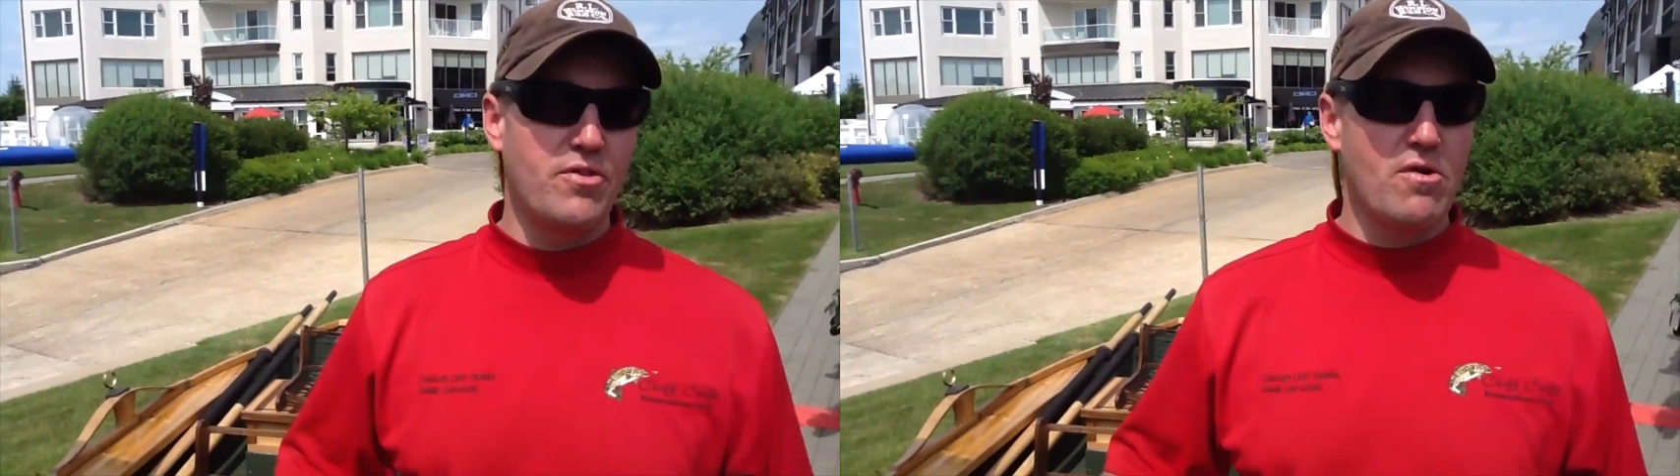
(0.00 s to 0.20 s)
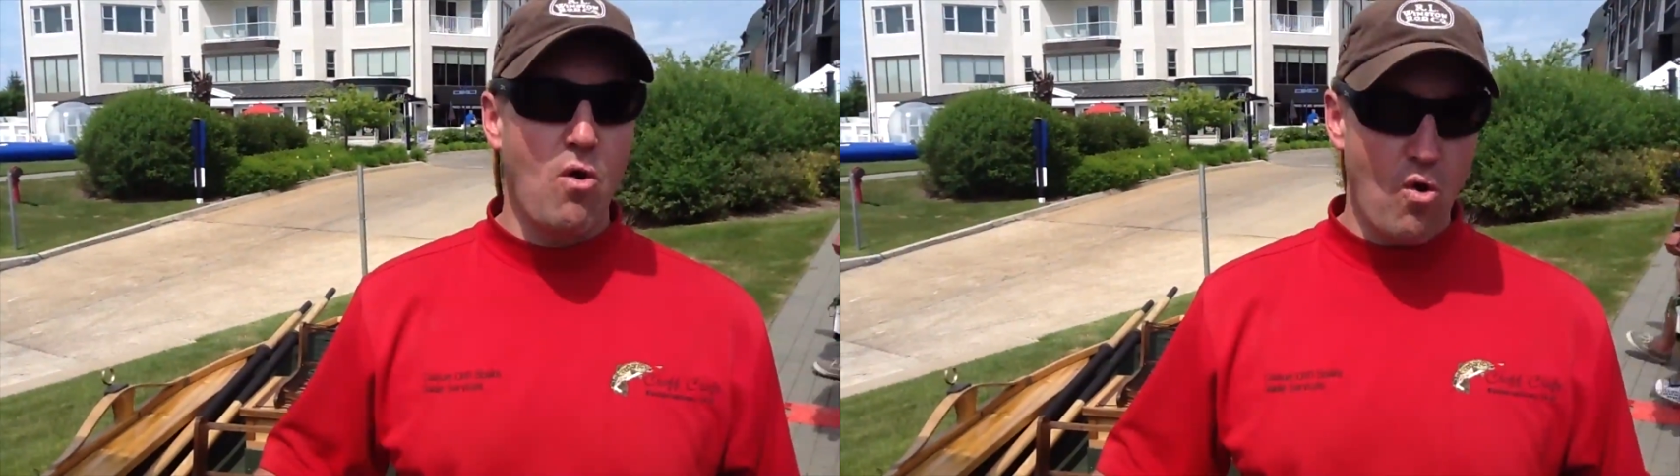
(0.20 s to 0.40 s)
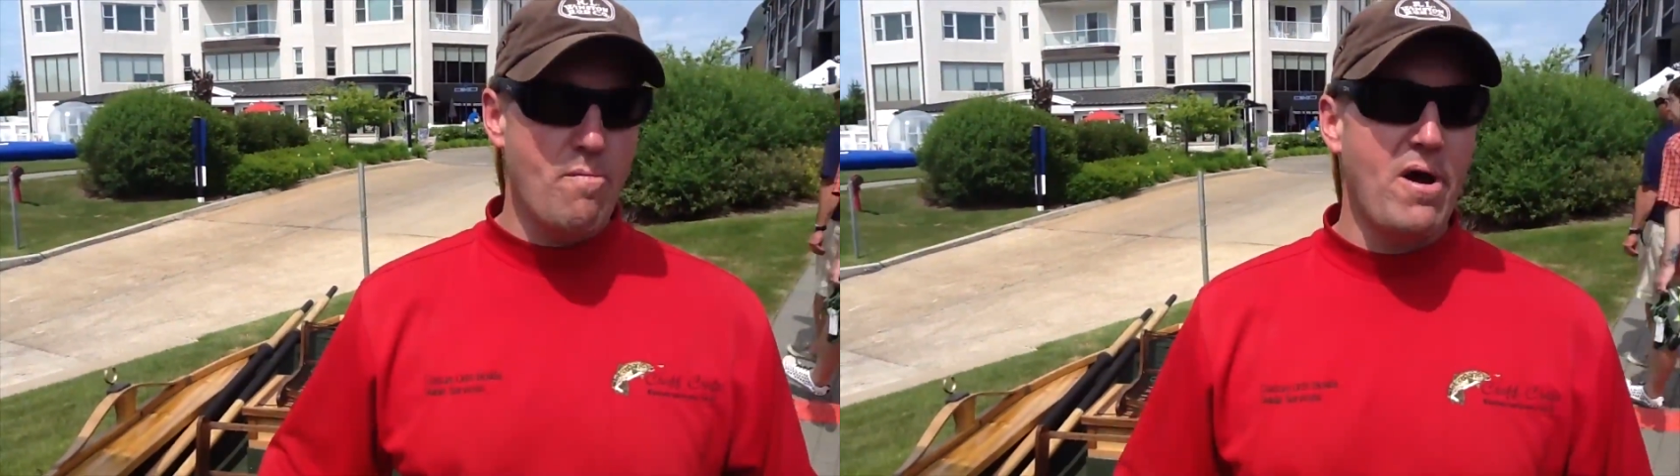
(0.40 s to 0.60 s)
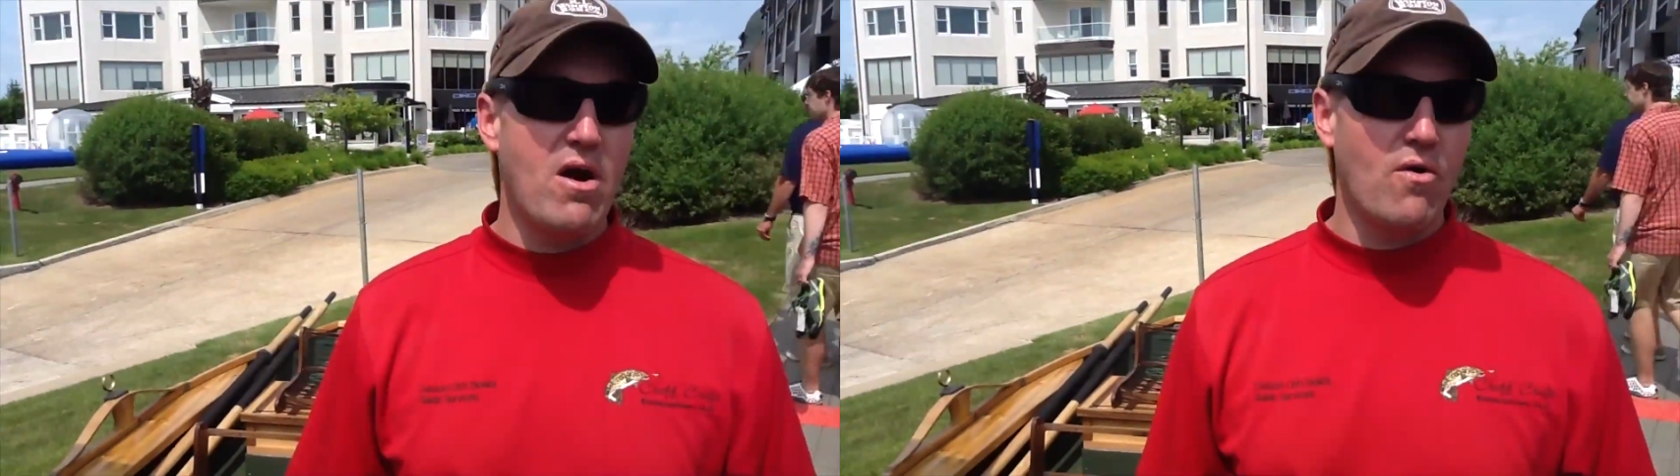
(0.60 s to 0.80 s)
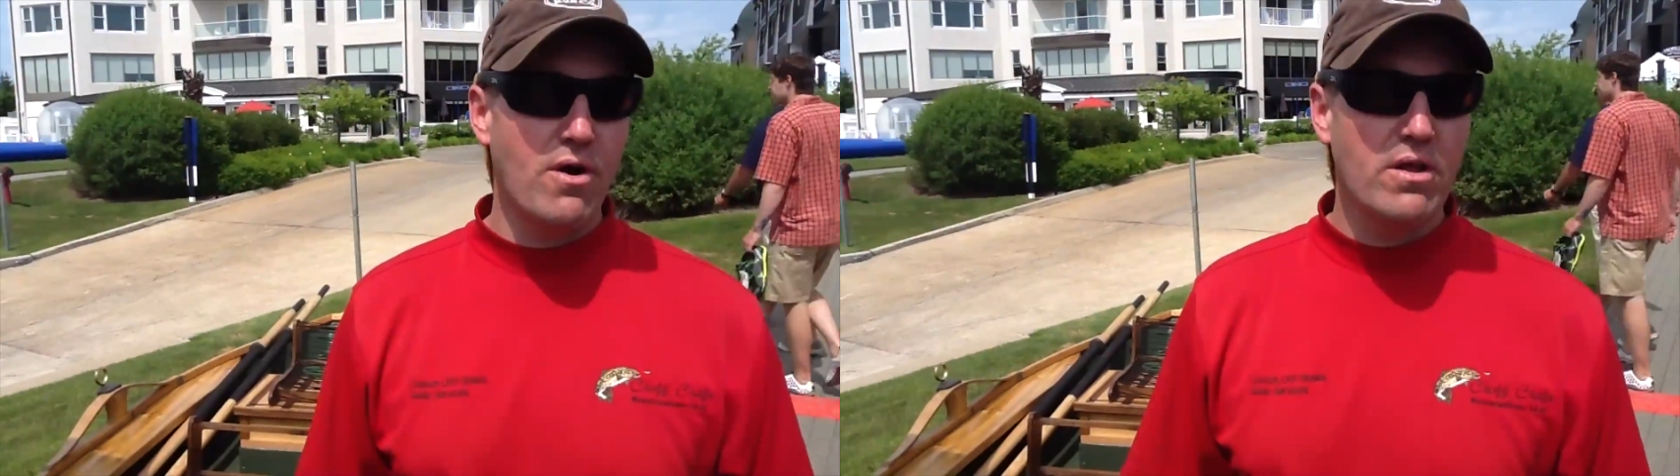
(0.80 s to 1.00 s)
They're oar
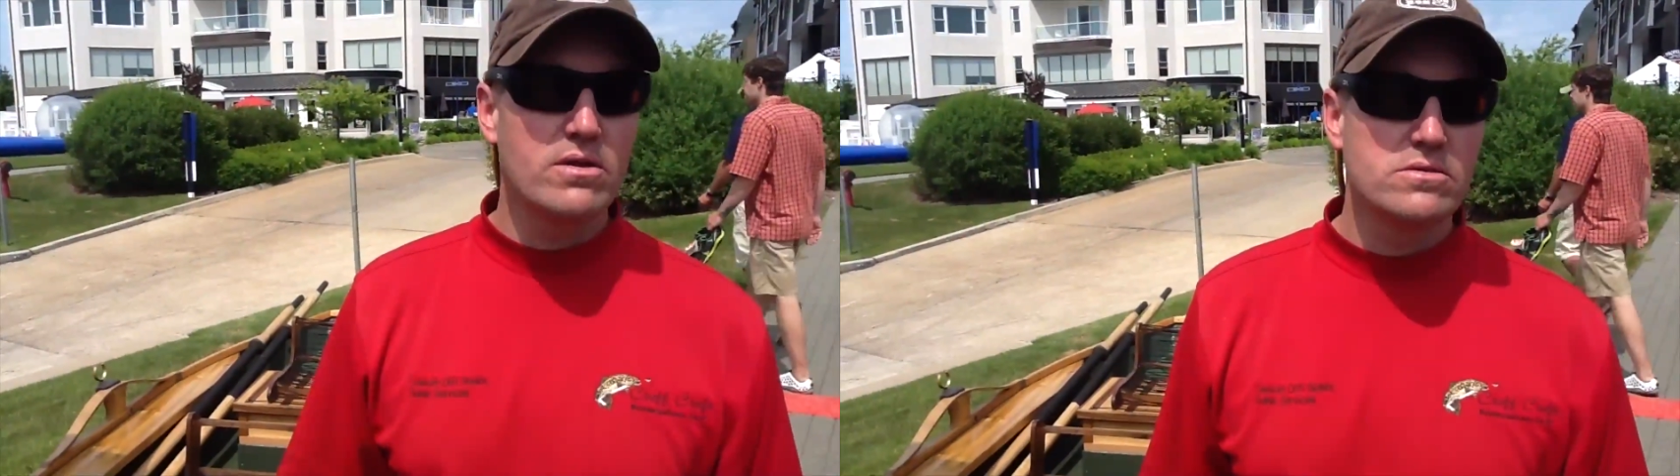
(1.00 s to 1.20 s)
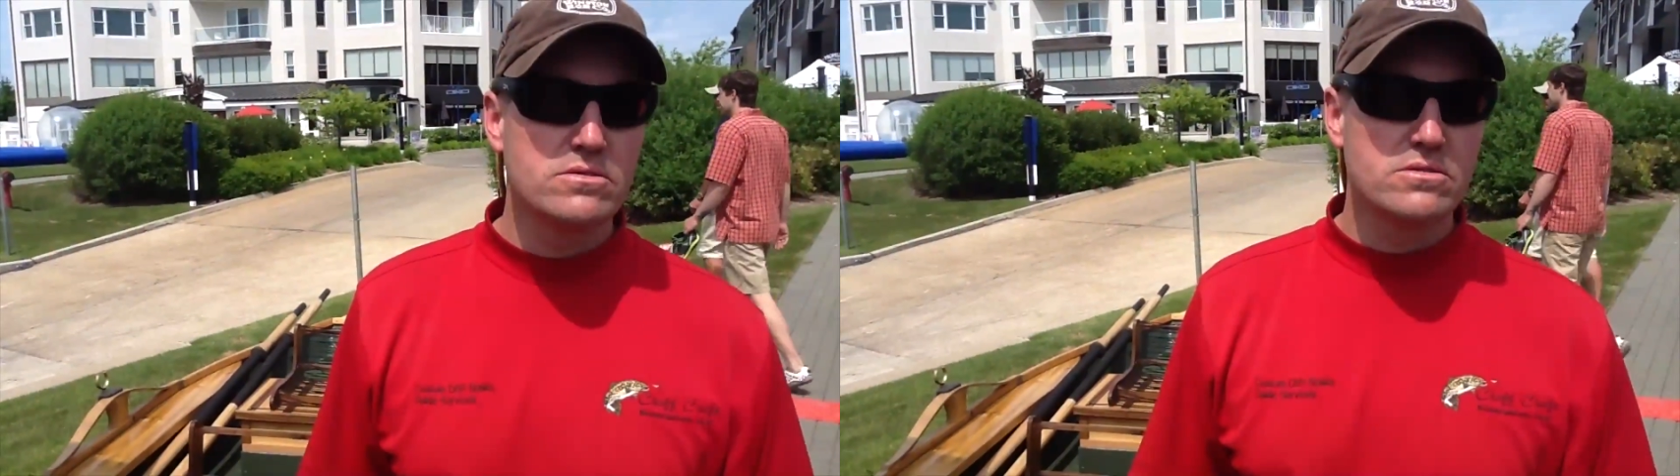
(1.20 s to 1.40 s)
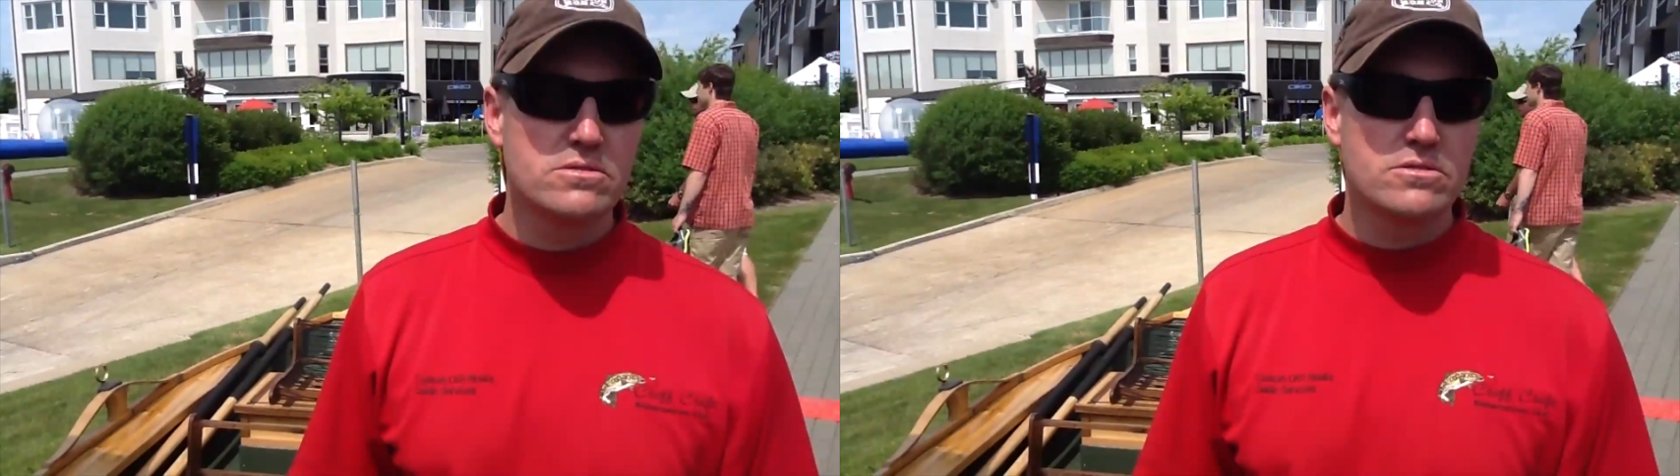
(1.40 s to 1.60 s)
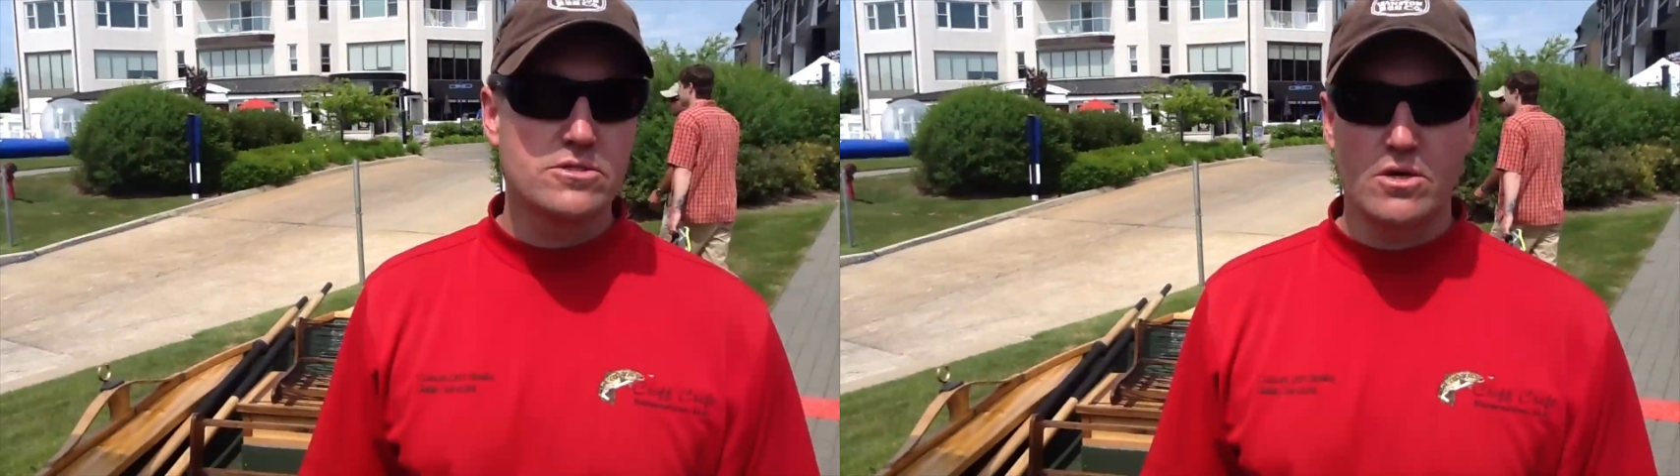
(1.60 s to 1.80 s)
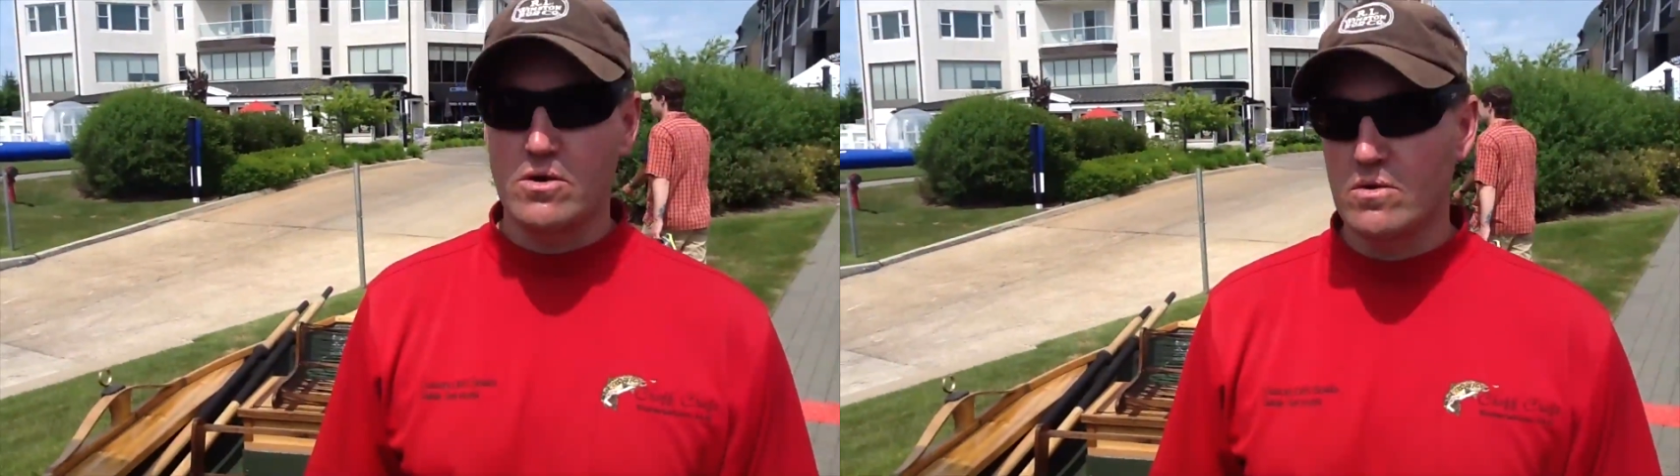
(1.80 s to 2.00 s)
powered,
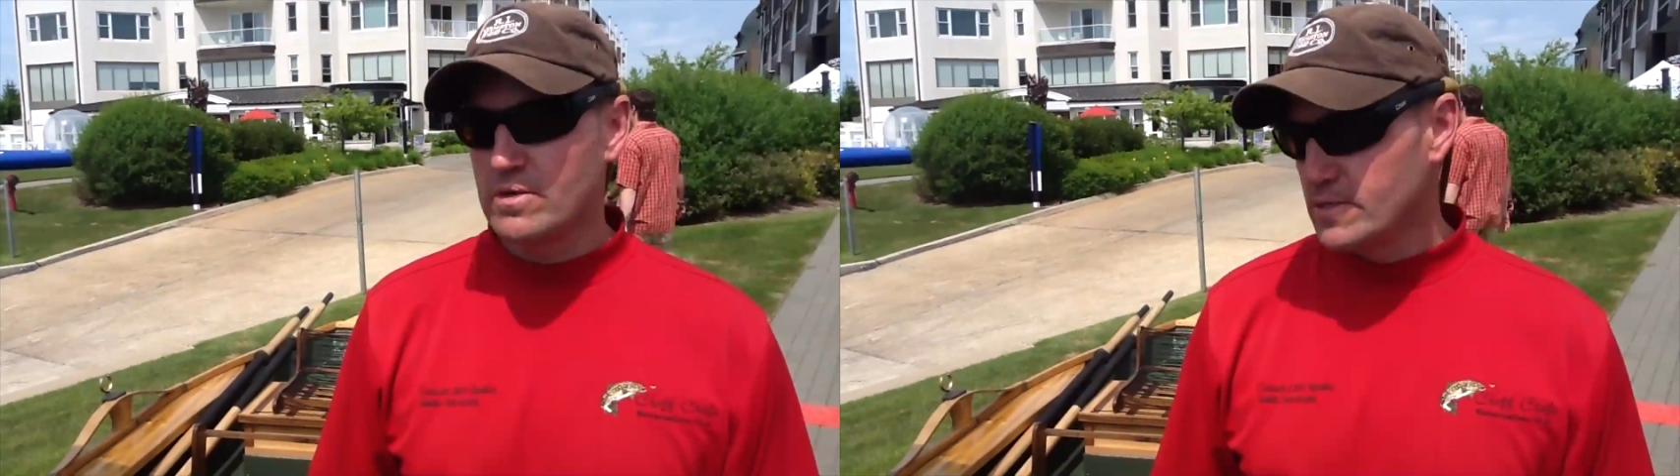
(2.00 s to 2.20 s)
so